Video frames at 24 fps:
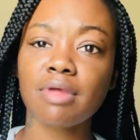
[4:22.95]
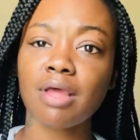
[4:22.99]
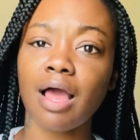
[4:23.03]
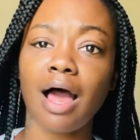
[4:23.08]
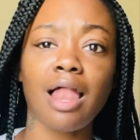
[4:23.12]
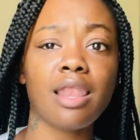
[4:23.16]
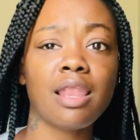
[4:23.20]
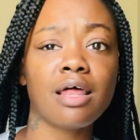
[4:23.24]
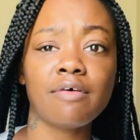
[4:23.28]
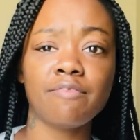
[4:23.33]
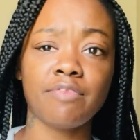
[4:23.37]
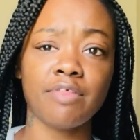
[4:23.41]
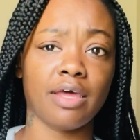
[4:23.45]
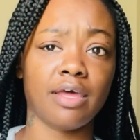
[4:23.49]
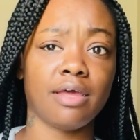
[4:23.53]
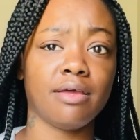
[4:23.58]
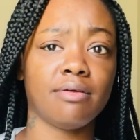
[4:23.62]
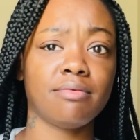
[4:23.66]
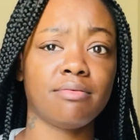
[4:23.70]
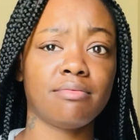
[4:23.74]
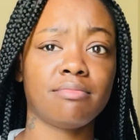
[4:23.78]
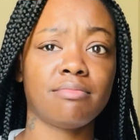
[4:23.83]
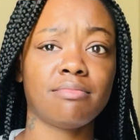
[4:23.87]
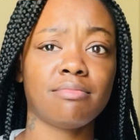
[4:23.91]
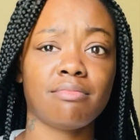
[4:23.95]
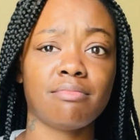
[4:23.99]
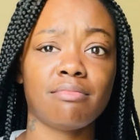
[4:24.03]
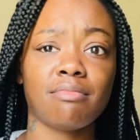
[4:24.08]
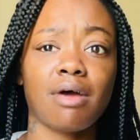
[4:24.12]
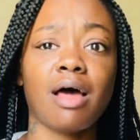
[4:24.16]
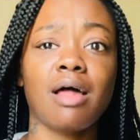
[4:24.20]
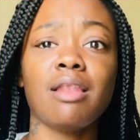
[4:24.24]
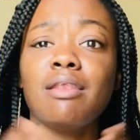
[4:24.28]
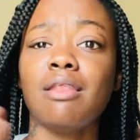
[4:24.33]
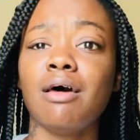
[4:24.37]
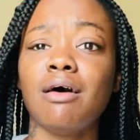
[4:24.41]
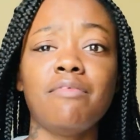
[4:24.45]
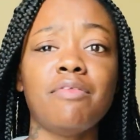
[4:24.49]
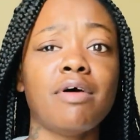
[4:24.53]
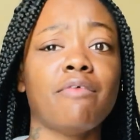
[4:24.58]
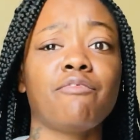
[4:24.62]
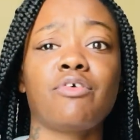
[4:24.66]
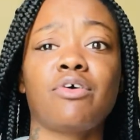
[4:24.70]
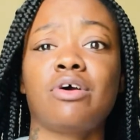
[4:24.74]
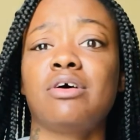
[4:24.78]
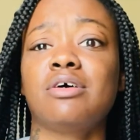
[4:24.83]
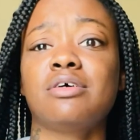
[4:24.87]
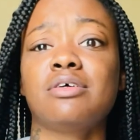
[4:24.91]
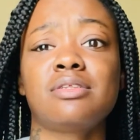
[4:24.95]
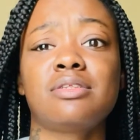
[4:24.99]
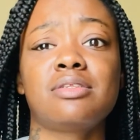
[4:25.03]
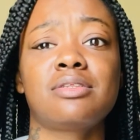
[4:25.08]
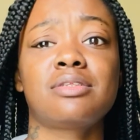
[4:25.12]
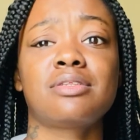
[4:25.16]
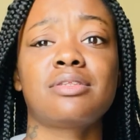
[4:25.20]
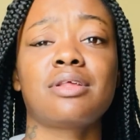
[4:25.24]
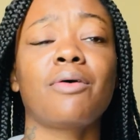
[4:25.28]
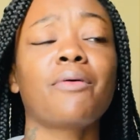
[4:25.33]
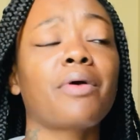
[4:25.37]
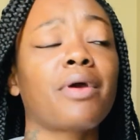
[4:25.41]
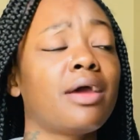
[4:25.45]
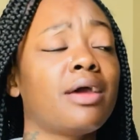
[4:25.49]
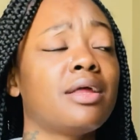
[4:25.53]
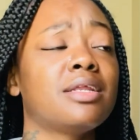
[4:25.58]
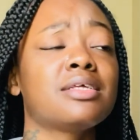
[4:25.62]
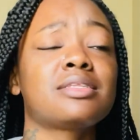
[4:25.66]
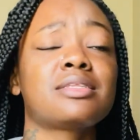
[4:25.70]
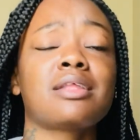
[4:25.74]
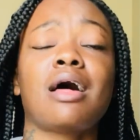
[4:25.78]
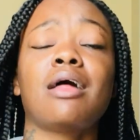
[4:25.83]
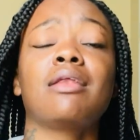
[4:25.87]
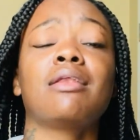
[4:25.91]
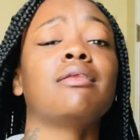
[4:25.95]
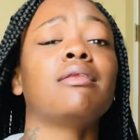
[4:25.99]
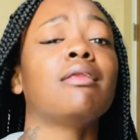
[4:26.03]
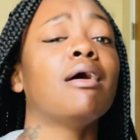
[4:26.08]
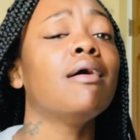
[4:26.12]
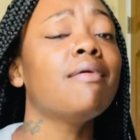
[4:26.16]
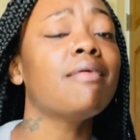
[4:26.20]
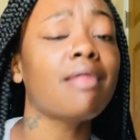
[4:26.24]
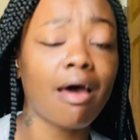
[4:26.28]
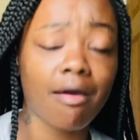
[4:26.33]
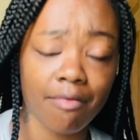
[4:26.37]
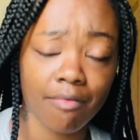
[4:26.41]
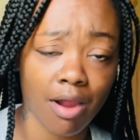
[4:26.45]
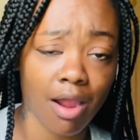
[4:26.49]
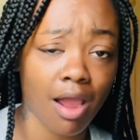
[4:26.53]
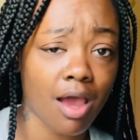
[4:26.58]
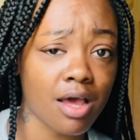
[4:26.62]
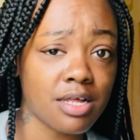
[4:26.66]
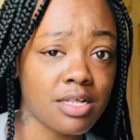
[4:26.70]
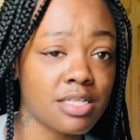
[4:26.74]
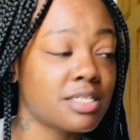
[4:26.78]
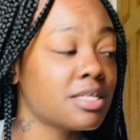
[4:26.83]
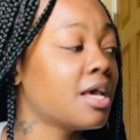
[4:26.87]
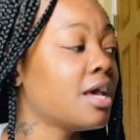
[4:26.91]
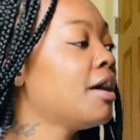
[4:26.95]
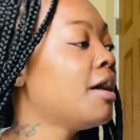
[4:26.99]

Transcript: I love that. I love that for us. Okay, I love that for us.